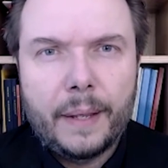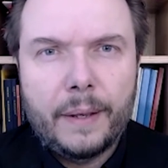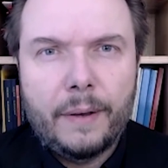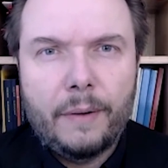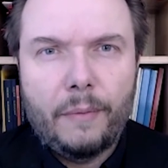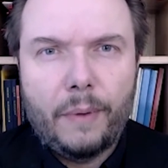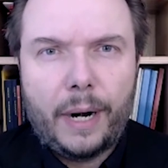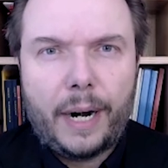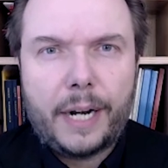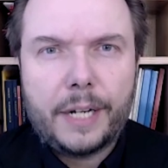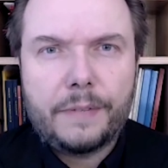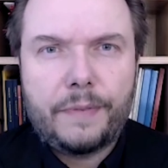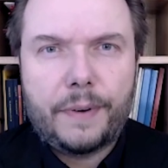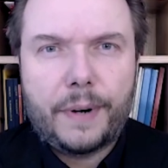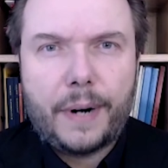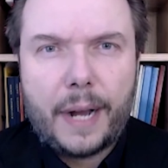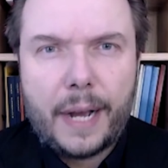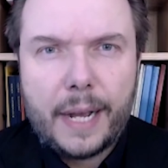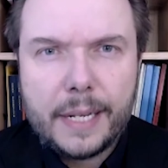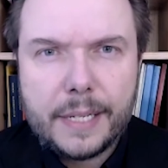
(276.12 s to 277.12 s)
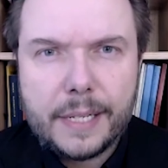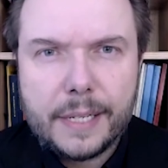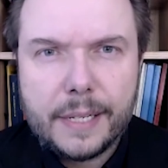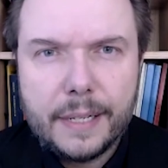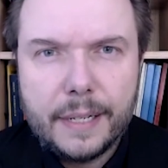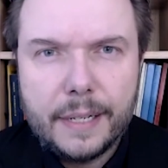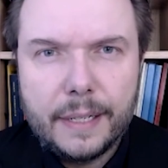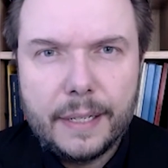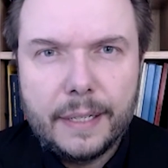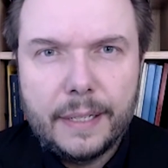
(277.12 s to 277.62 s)
Whereas for us,
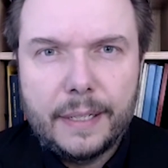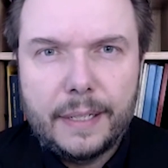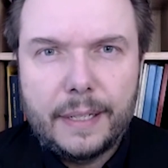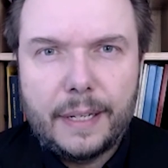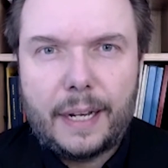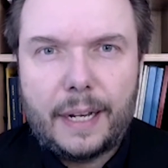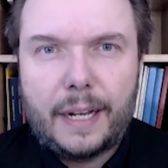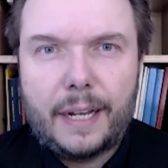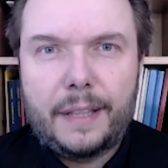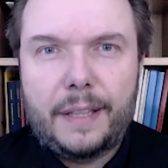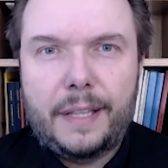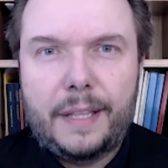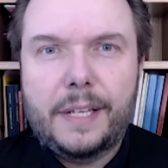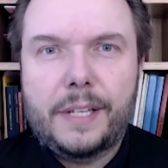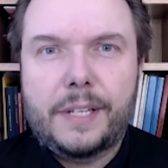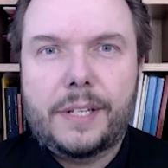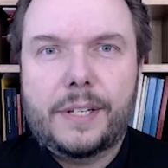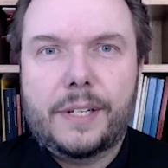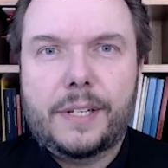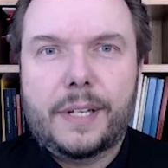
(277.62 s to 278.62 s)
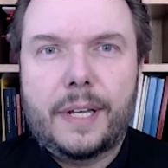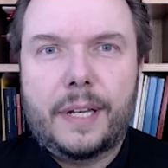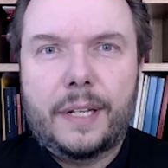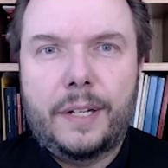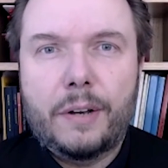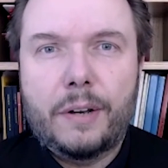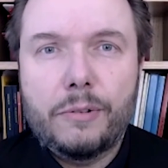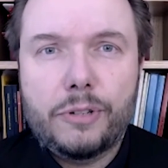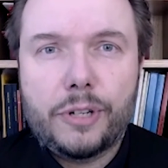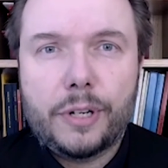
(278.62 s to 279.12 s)
uh, this uh,
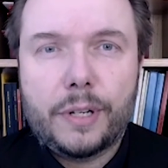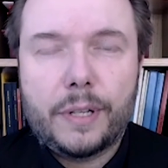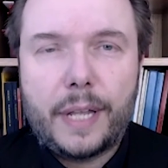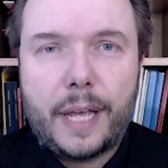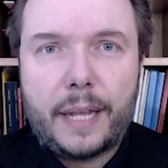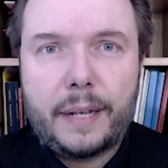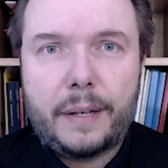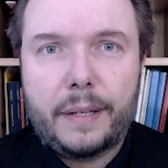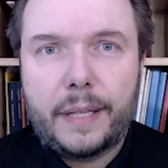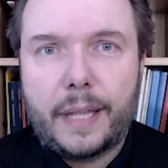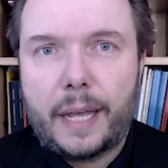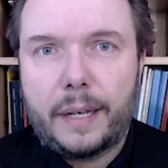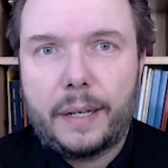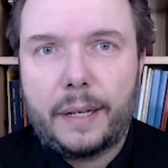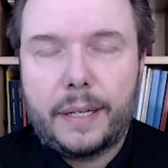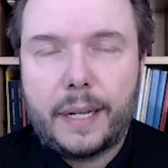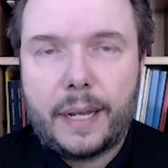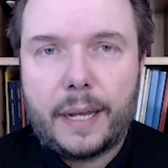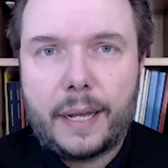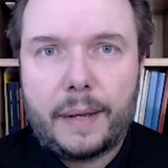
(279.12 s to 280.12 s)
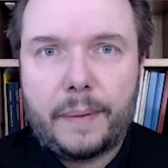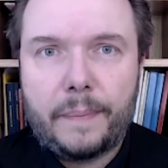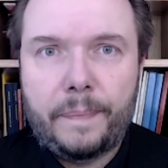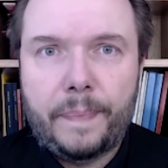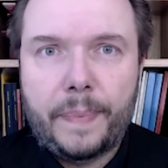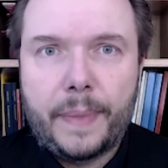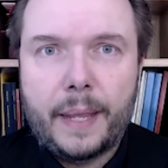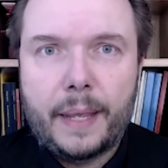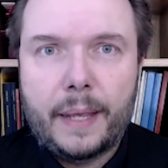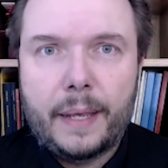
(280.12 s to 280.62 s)
notion that that um,
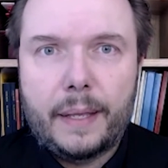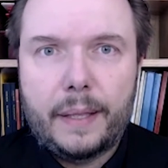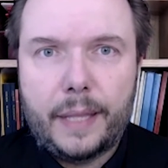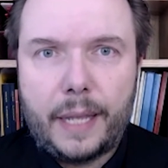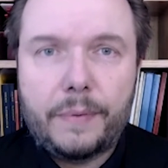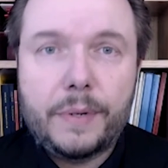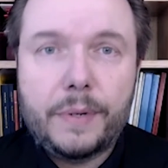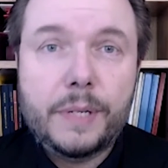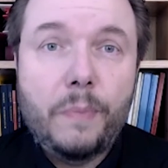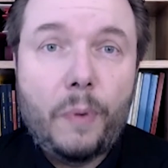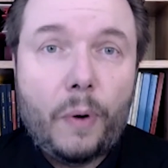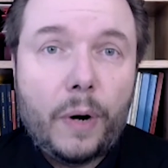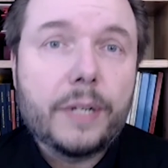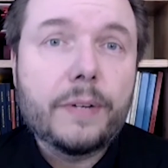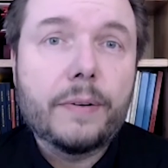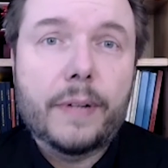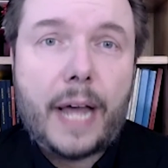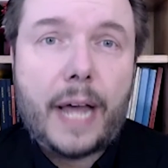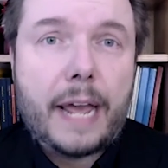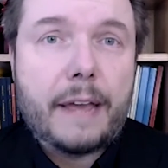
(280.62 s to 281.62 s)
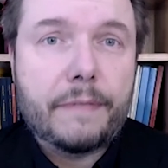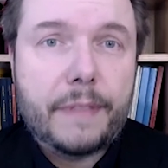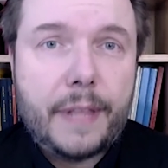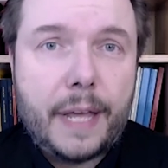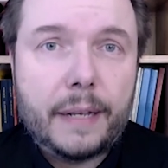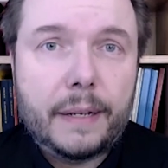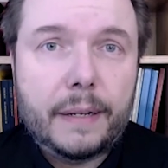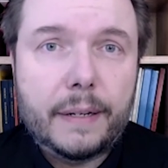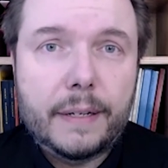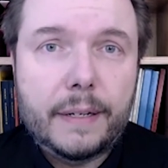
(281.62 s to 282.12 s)
there is more to life
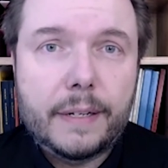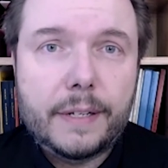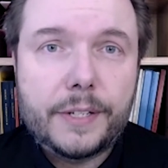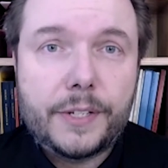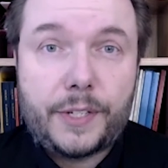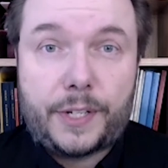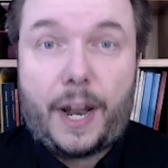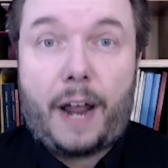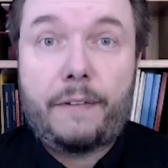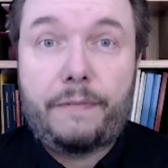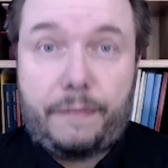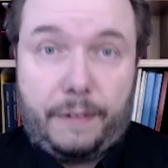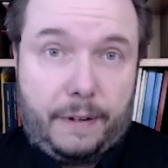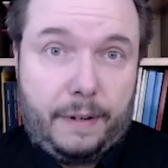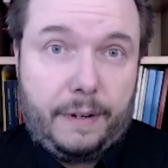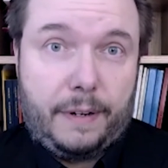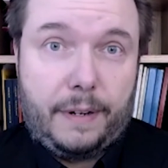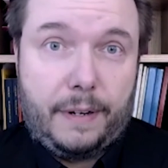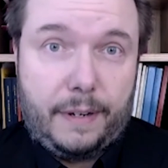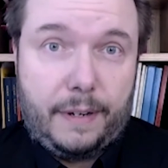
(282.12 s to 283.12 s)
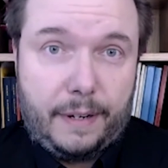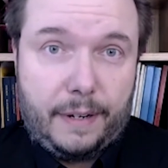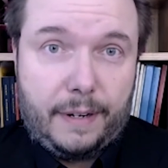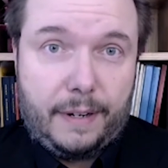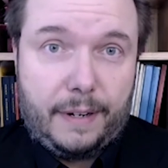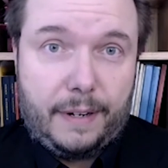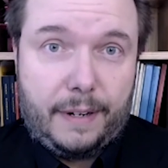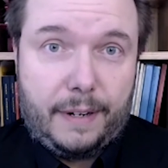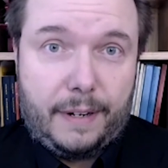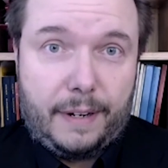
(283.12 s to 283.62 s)
than stuff,
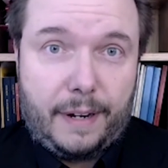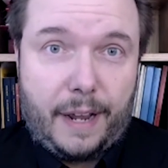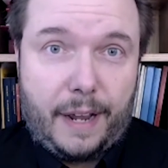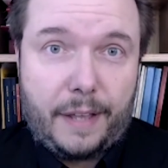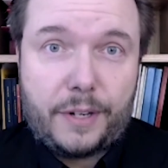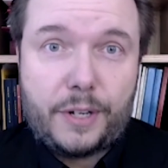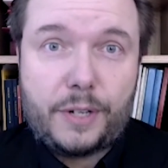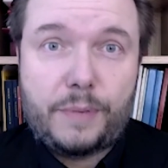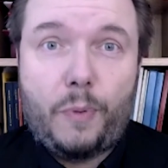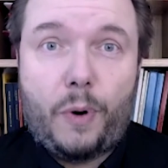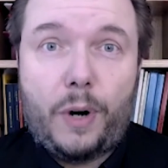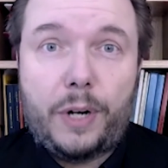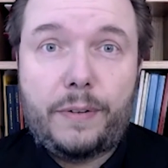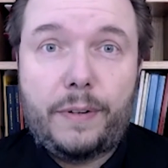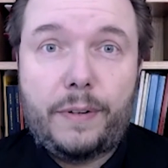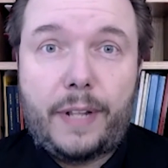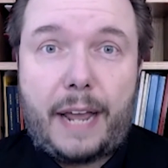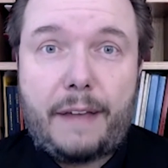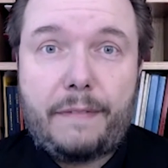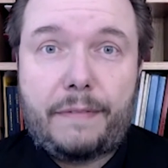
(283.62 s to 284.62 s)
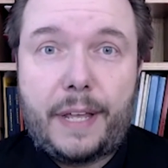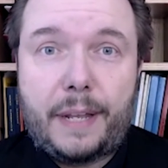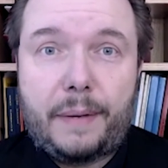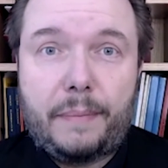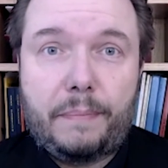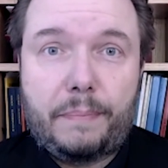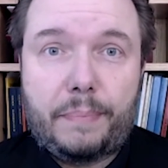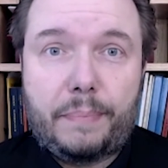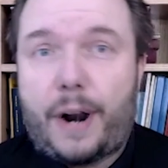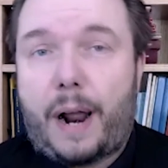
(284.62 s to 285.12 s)
and there's more to life than
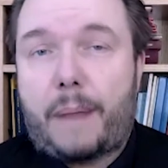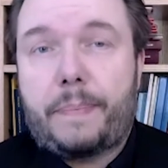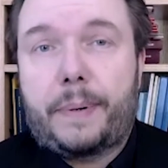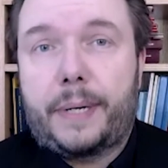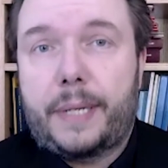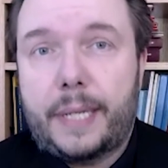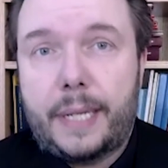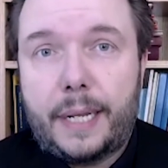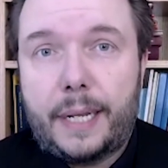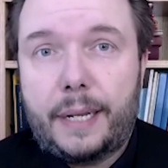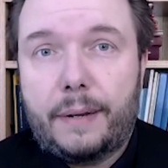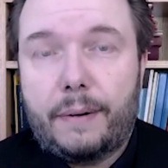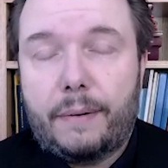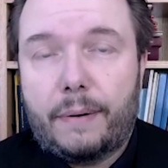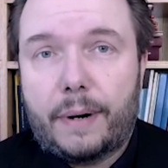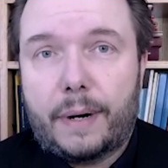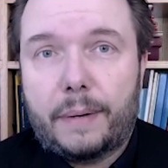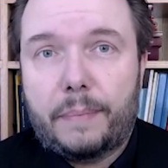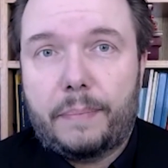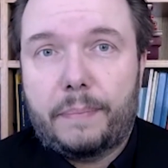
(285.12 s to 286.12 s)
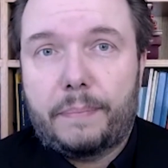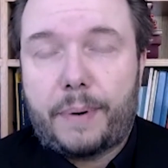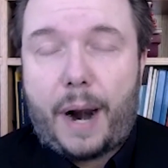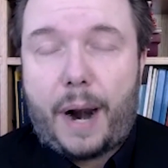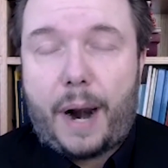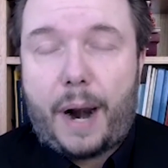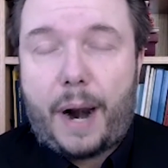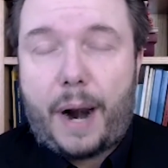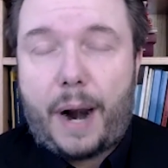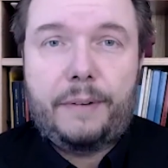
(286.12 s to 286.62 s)
property or
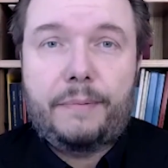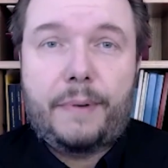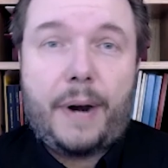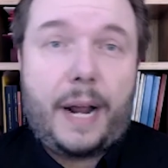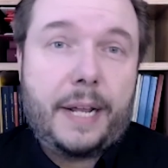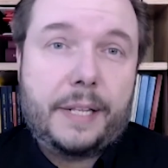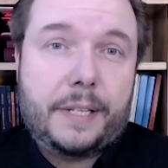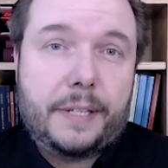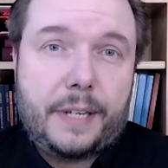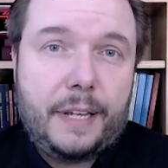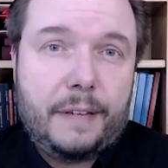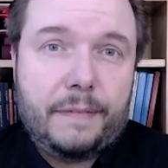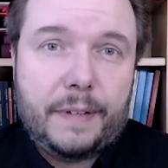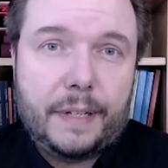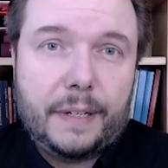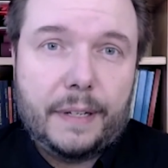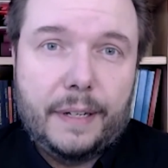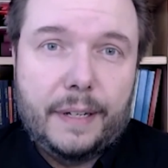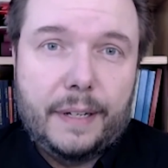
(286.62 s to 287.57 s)
property rights, even